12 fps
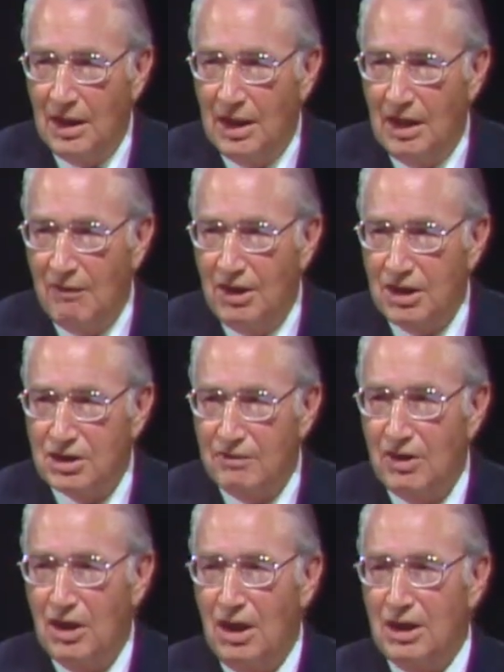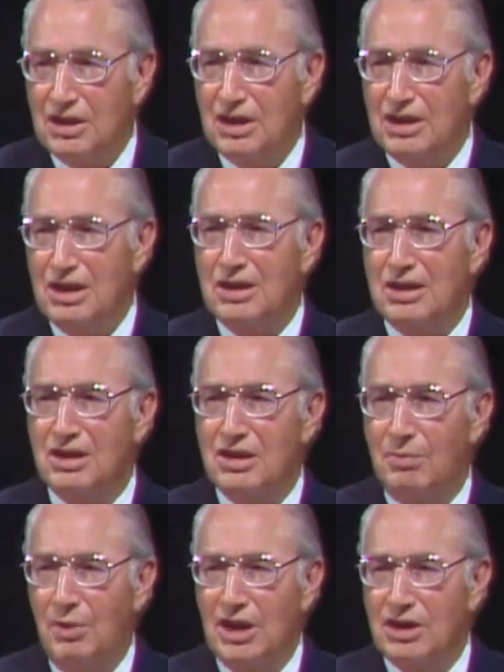Evidence of God's existence
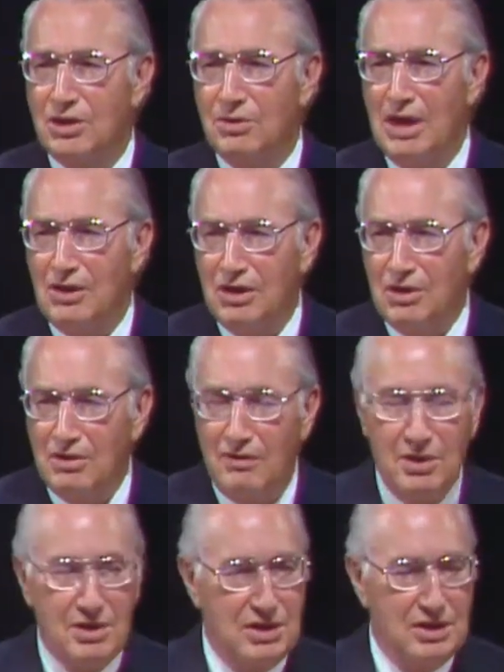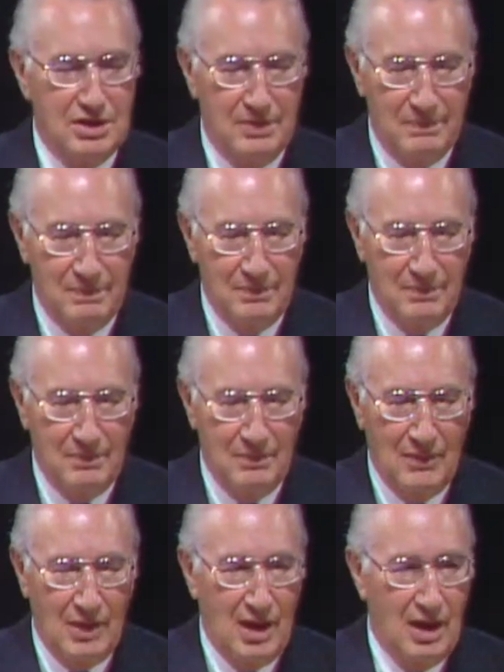spreads throughout the universe.
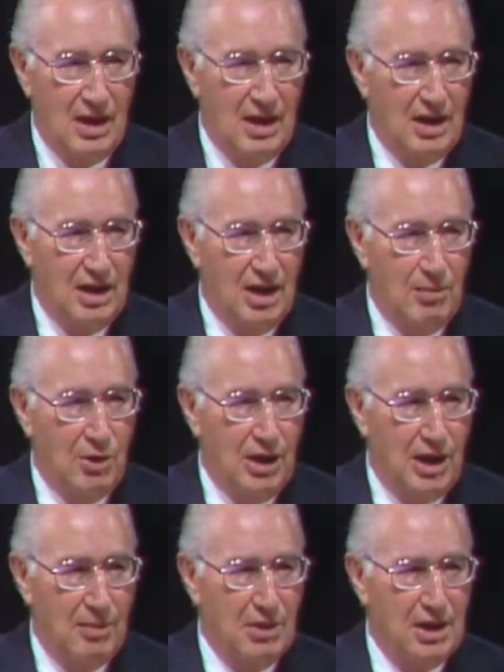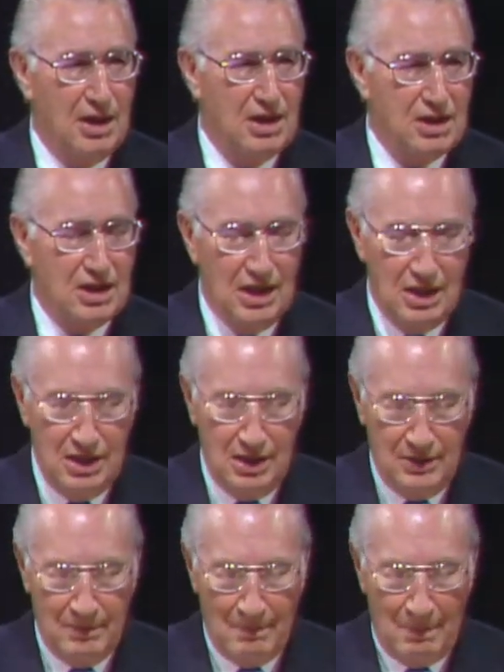Abraham Lincoln said,
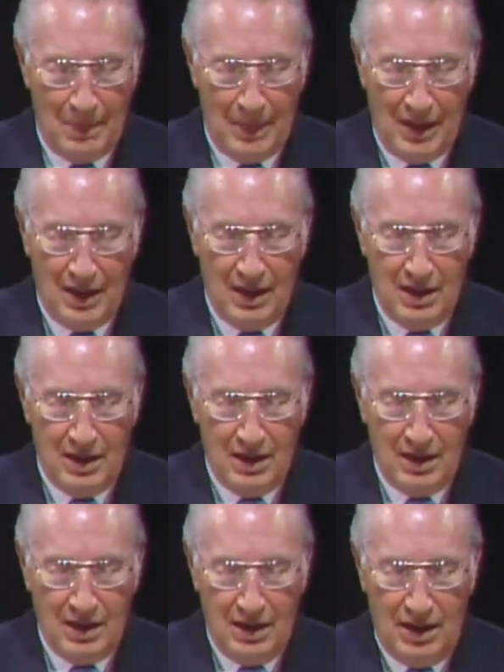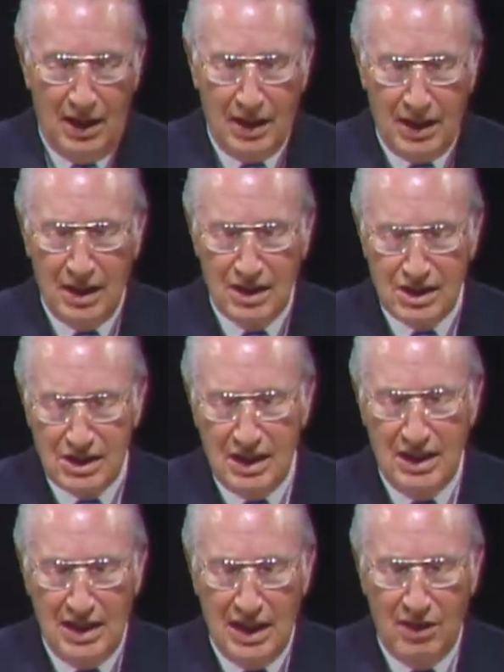"I can
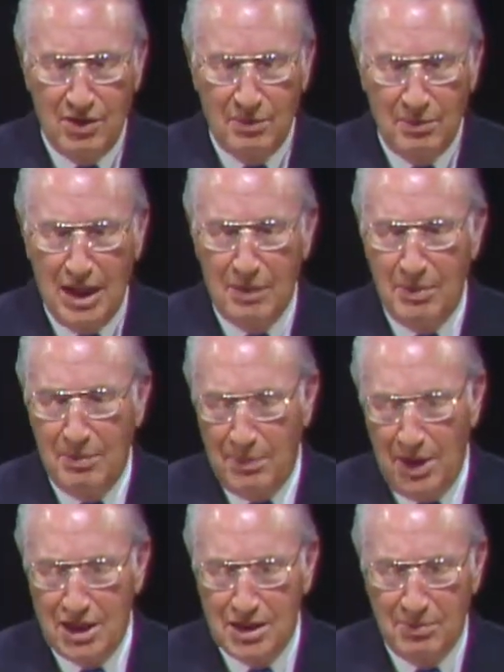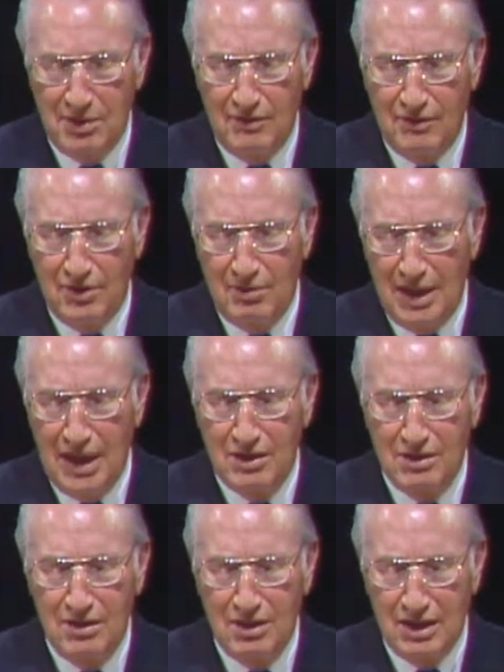see how it might be possible for a man
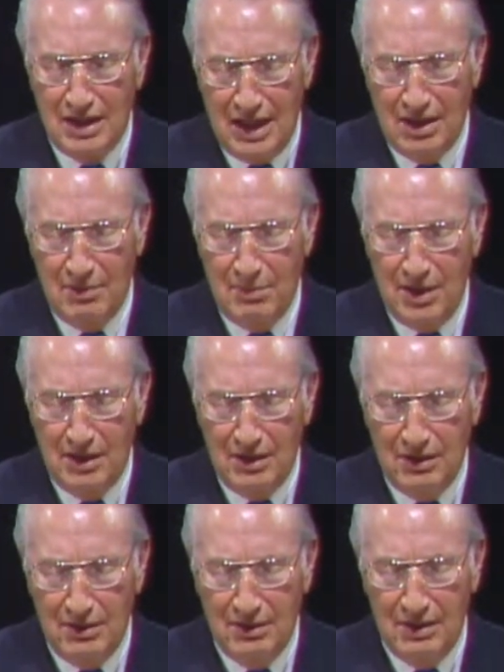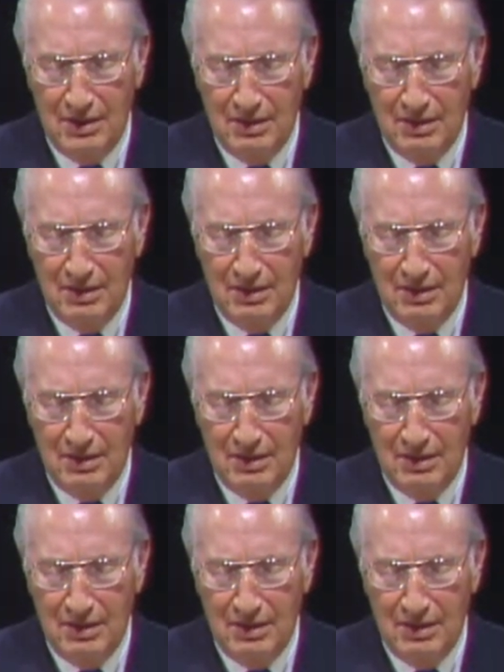to look down upon the earth